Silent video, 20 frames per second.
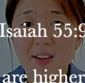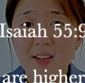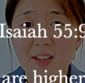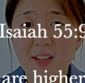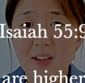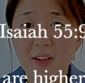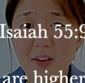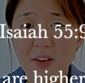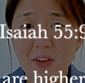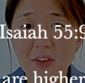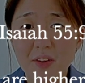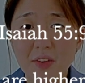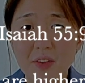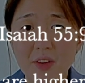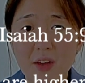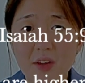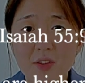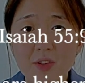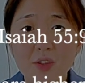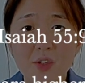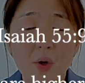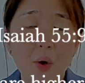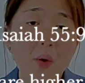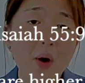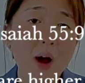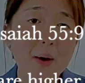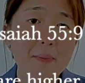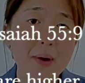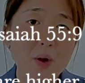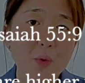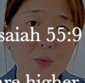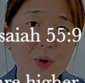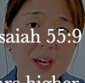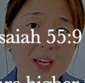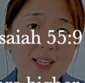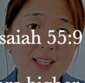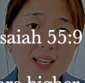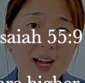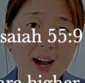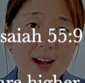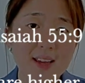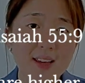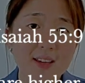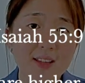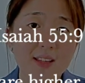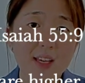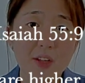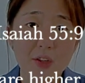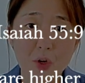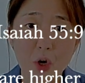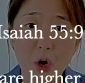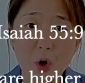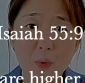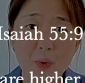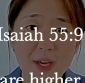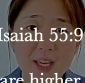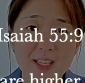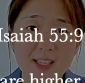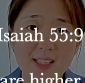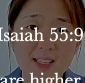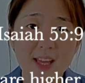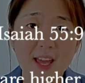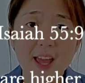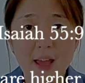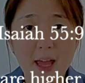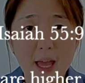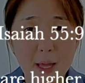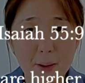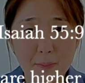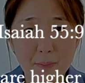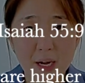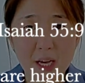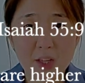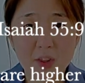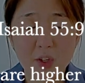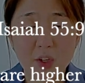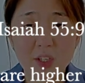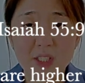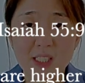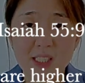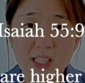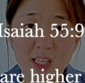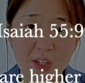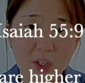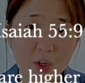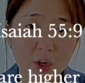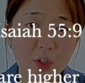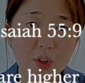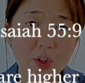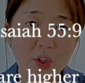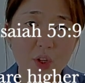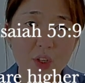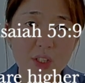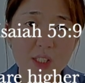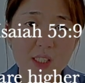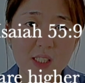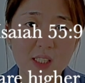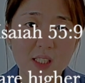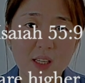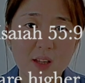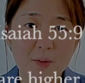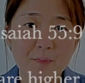than the earth, so are my ways higher than your ways, and my thoughts than your thoughts."